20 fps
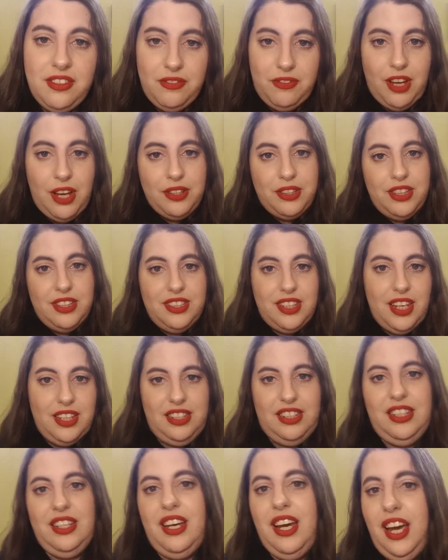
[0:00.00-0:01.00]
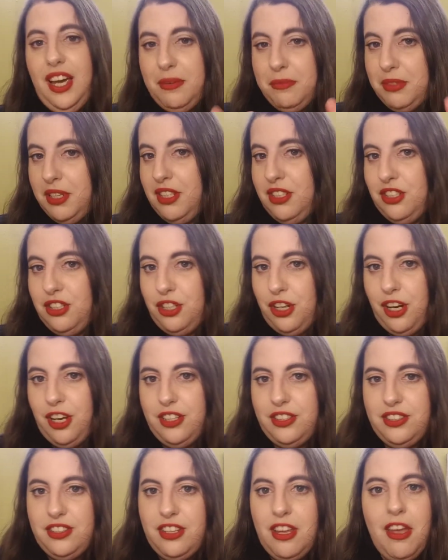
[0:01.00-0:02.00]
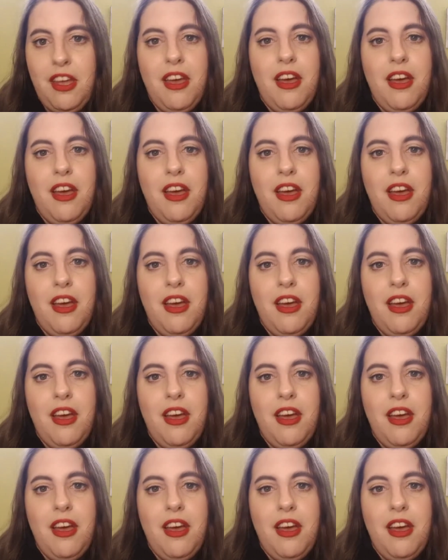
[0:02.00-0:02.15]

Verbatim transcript: found this idea on Pinterest